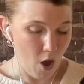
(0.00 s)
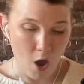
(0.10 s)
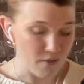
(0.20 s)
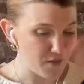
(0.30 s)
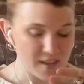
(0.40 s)

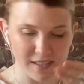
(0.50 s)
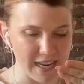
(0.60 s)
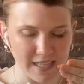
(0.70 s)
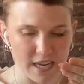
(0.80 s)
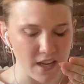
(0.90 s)
off this
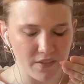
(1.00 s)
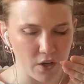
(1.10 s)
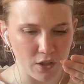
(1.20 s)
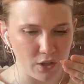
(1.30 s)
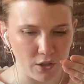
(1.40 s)
idea of
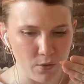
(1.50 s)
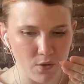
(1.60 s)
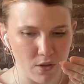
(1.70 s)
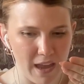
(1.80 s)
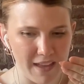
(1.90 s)
her and
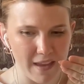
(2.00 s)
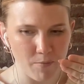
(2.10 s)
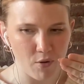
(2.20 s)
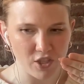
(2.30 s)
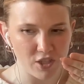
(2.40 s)
Luke at that point.